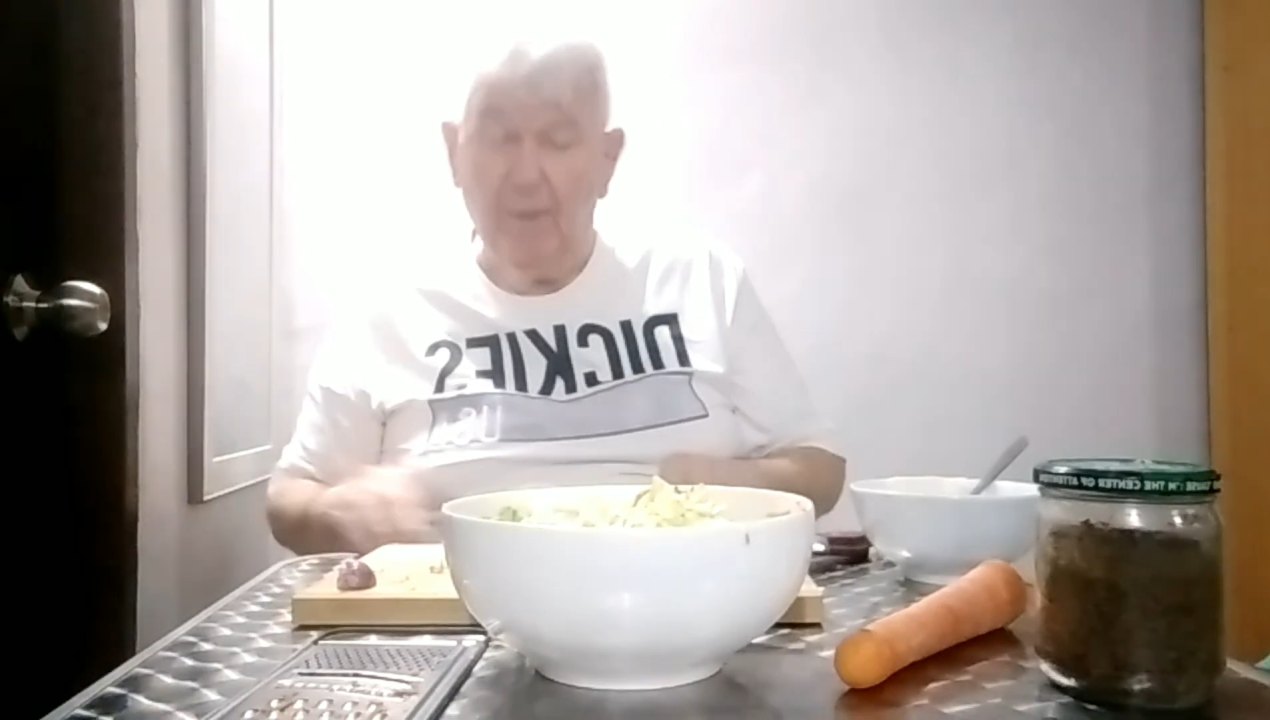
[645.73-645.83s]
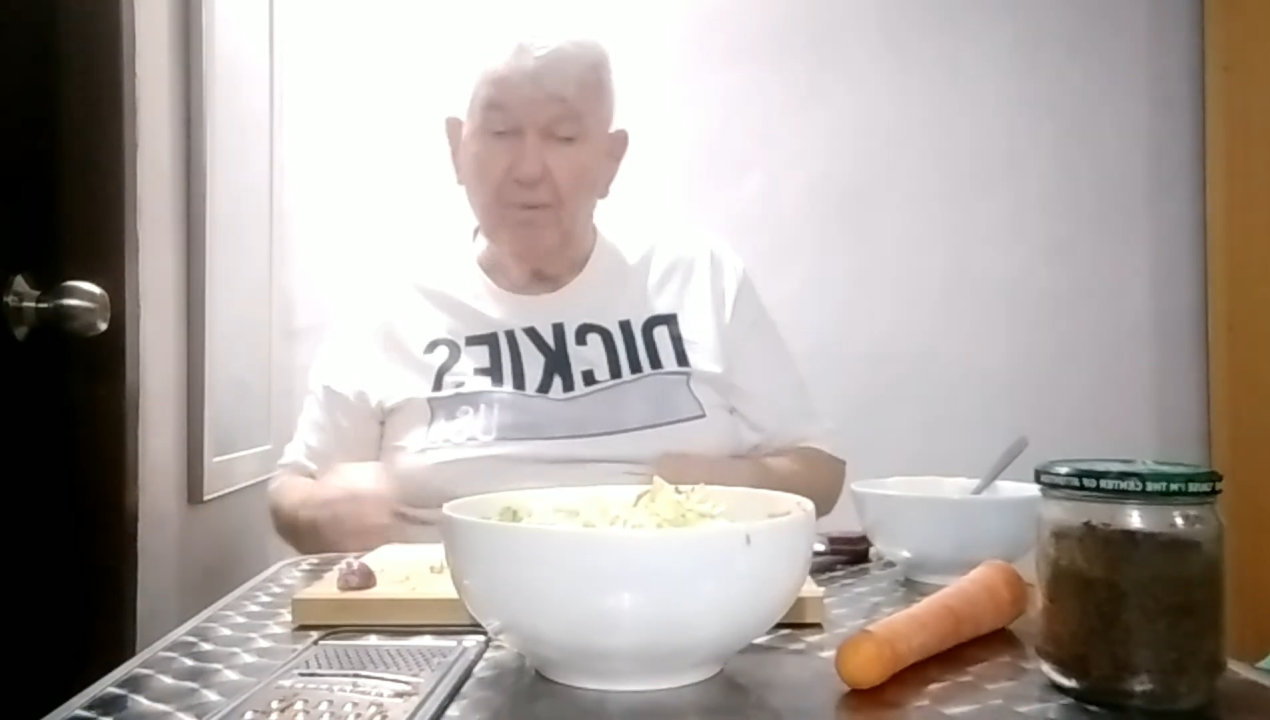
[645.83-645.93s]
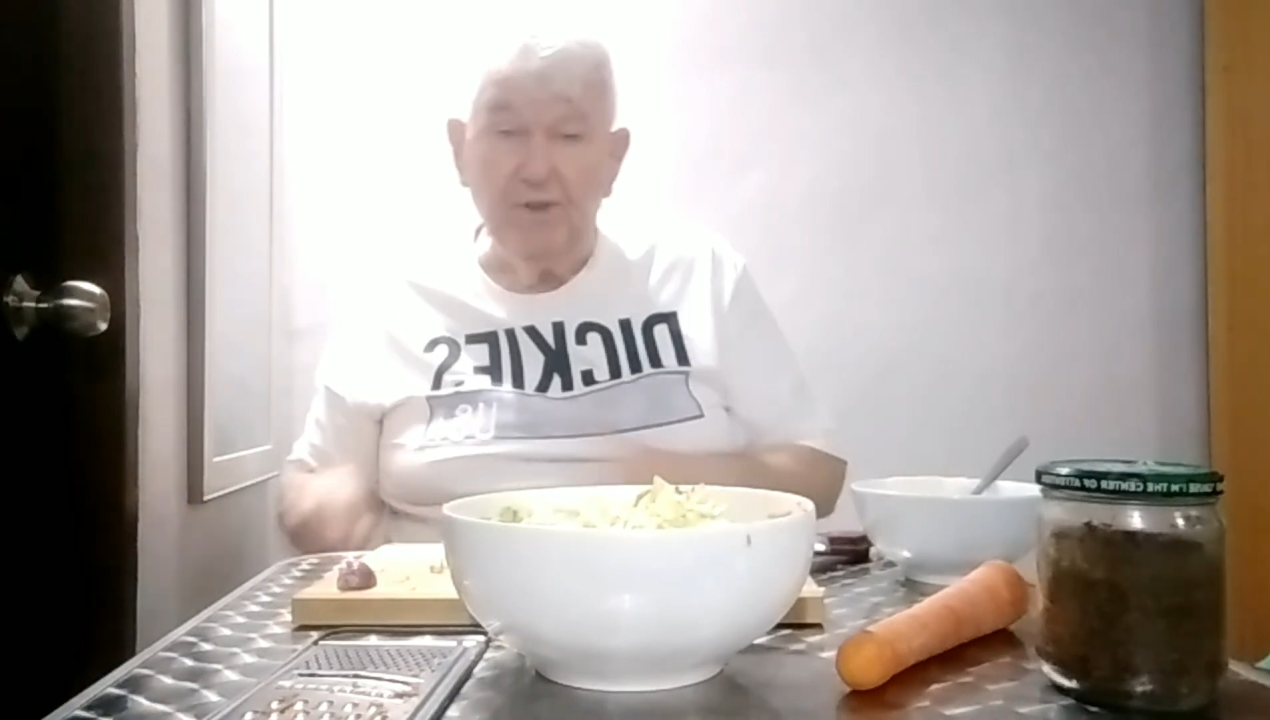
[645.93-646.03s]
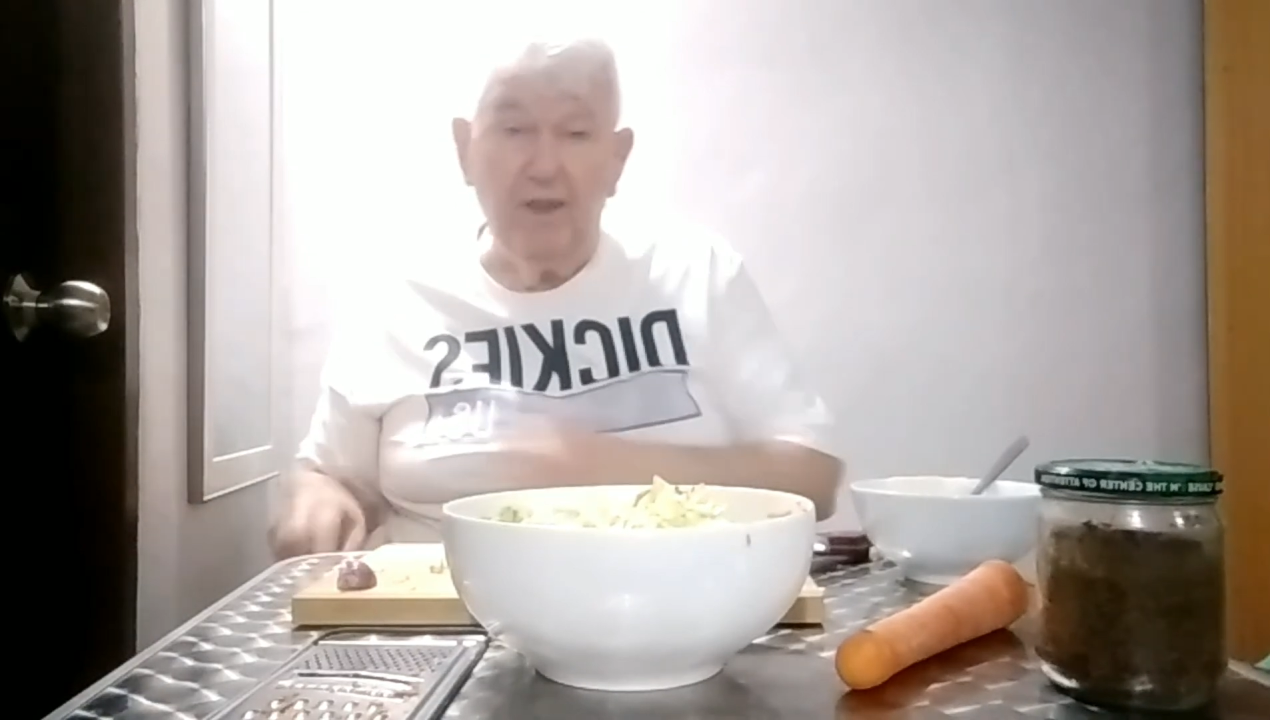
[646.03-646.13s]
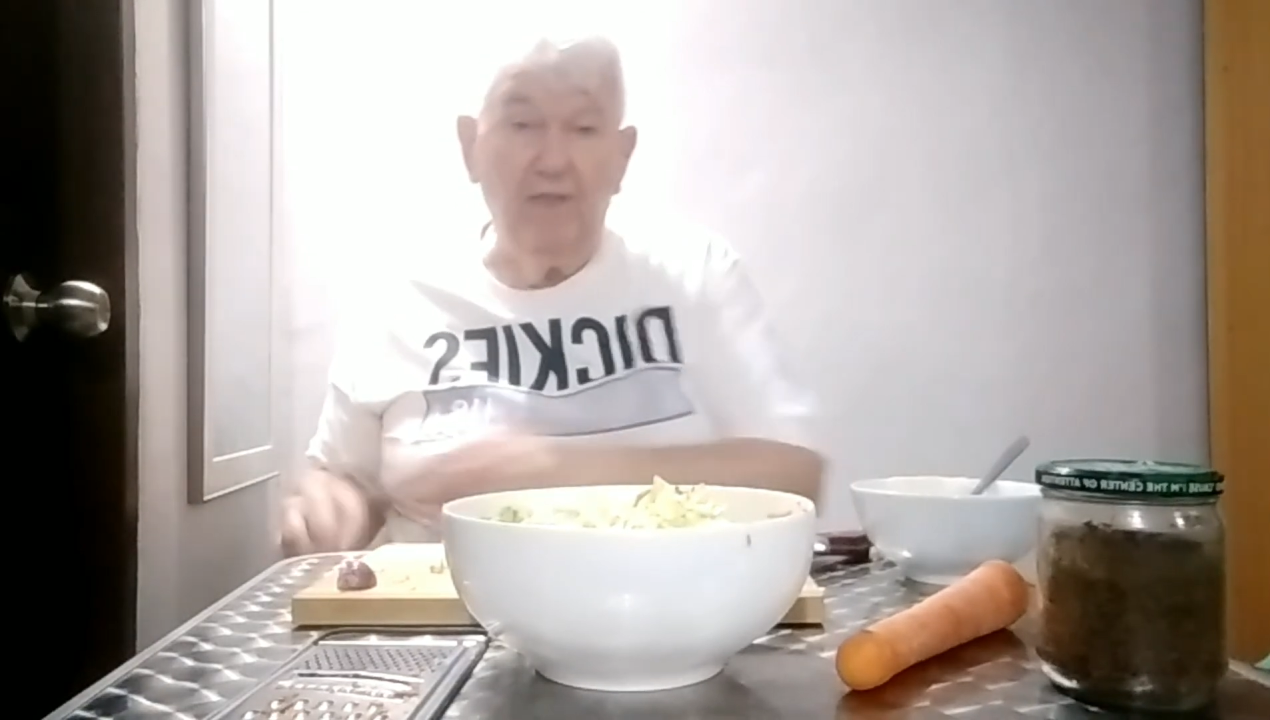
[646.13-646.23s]

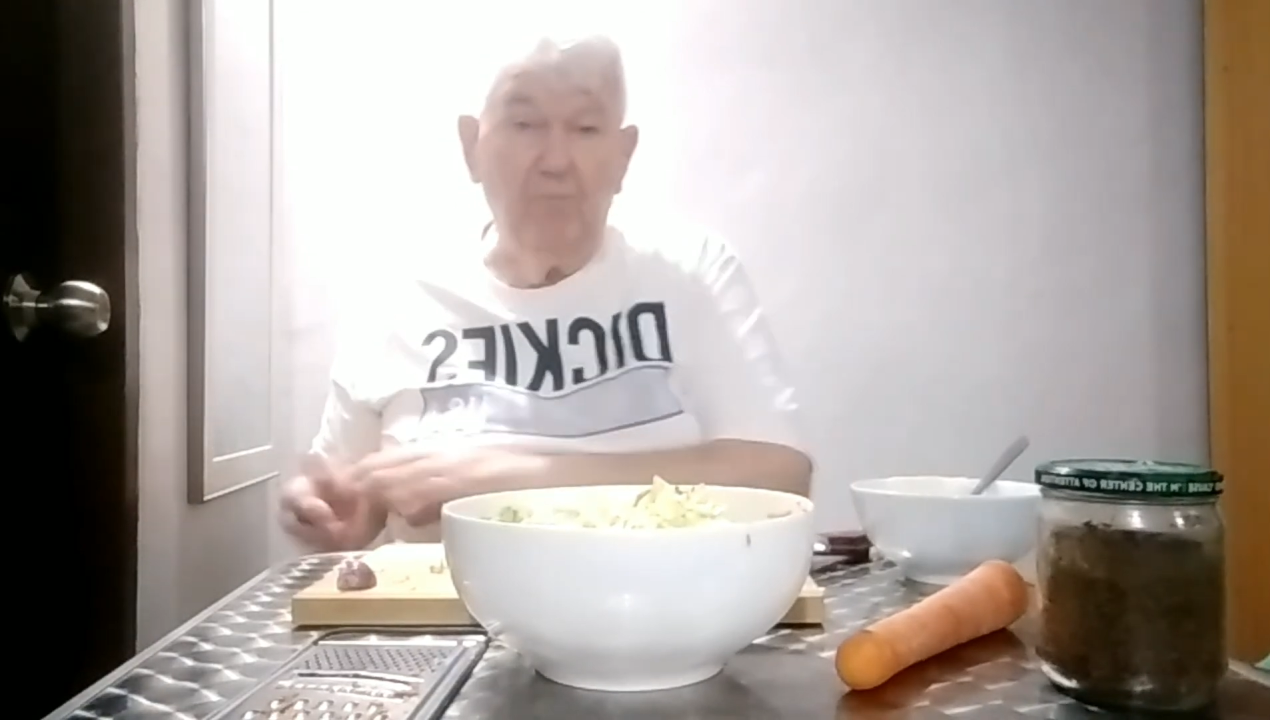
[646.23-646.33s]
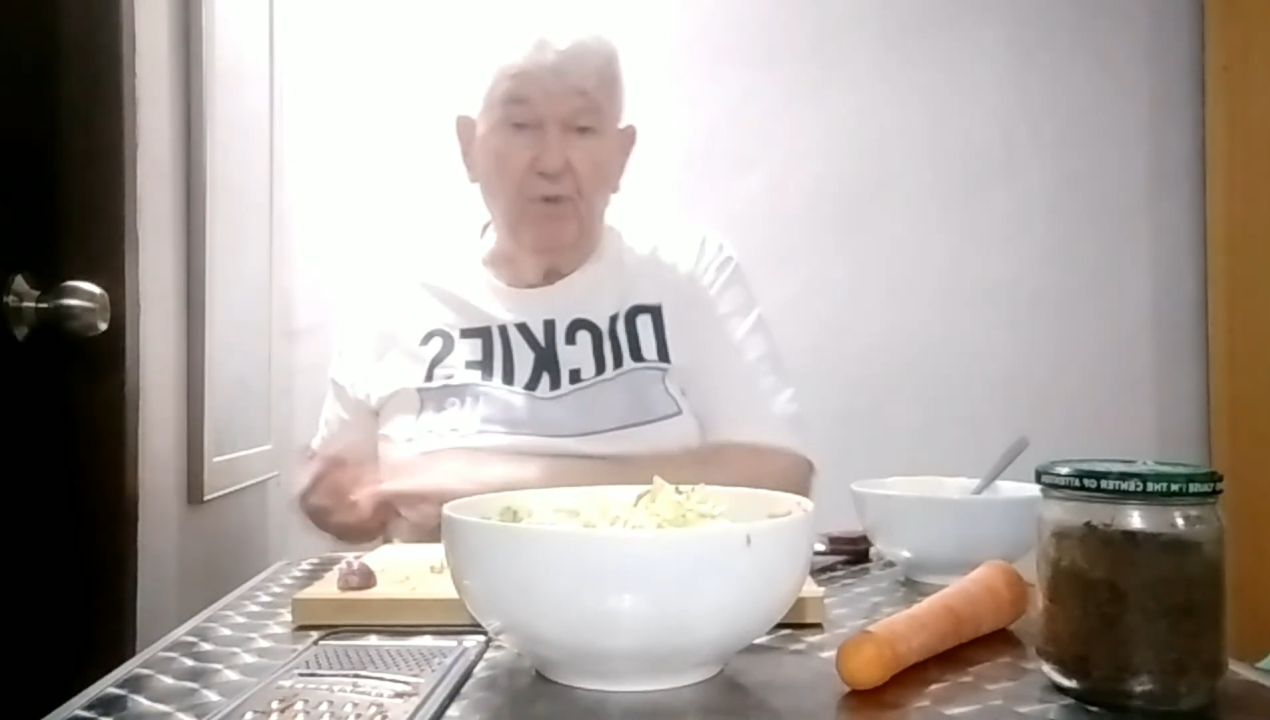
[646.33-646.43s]
representative of